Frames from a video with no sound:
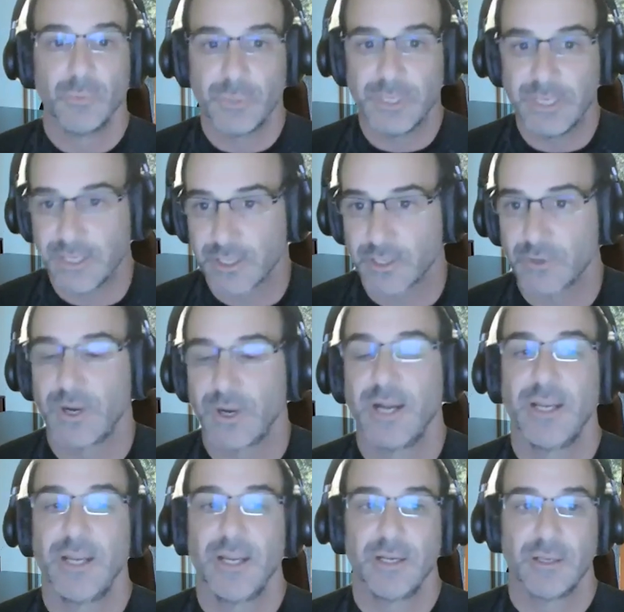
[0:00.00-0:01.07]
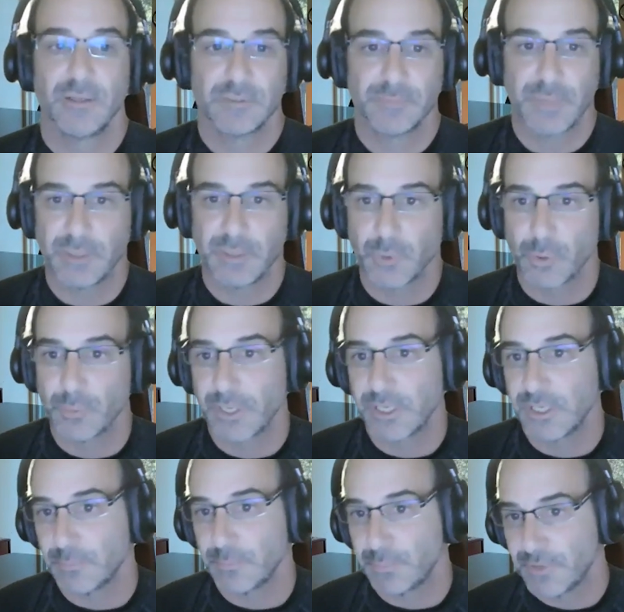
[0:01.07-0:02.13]
reintegrating and spending more
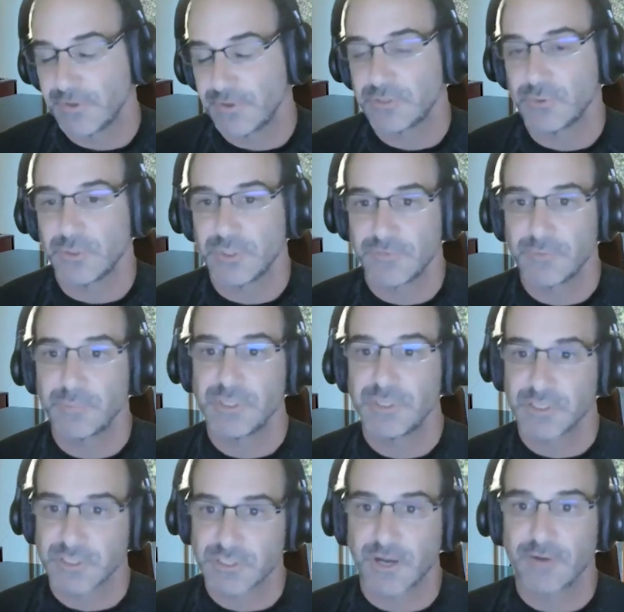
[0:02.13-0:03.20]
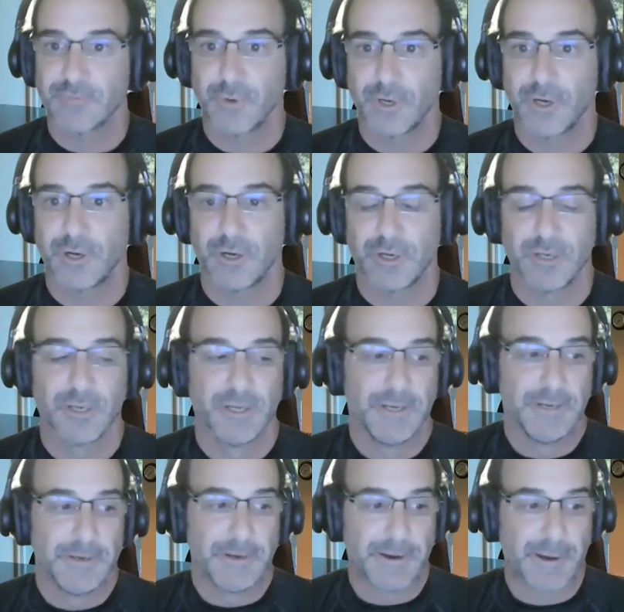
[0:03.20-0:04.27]
money to pivot to a different piece of software. And
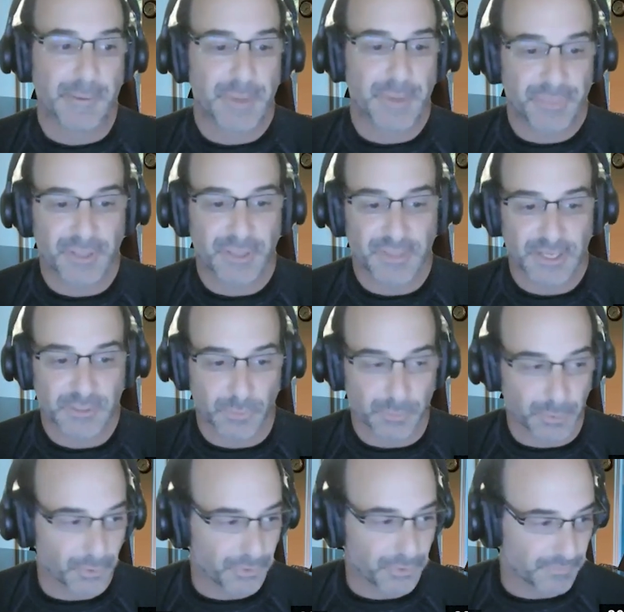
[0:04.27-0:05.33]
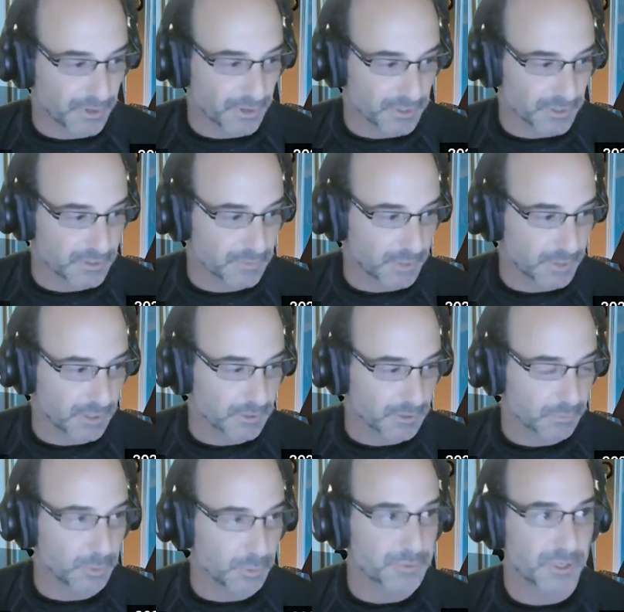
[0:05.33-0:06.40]
I think that's where both of
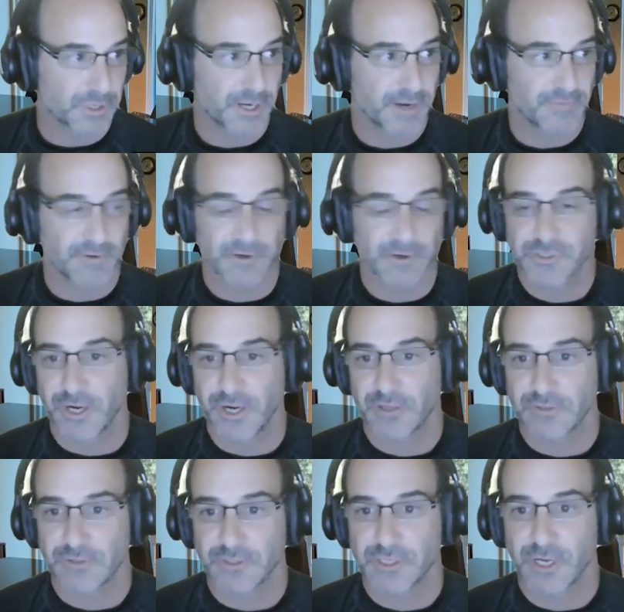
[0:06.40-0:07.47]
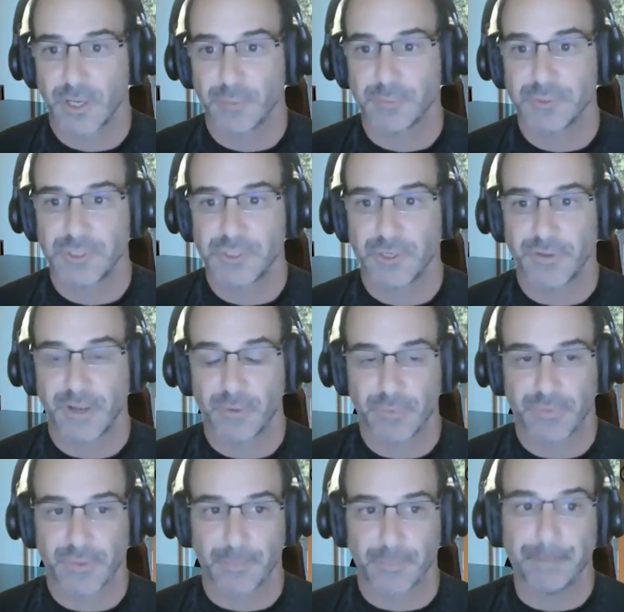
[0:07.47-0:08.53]
our groups have our strengths to help share that
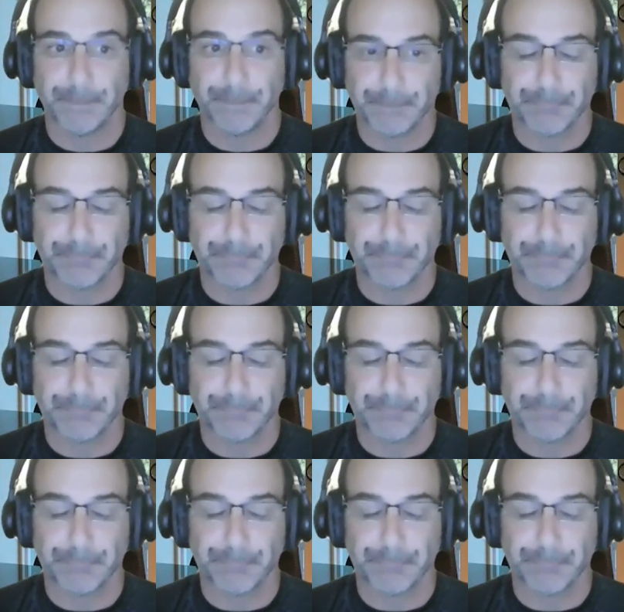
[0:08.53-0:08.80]
with them.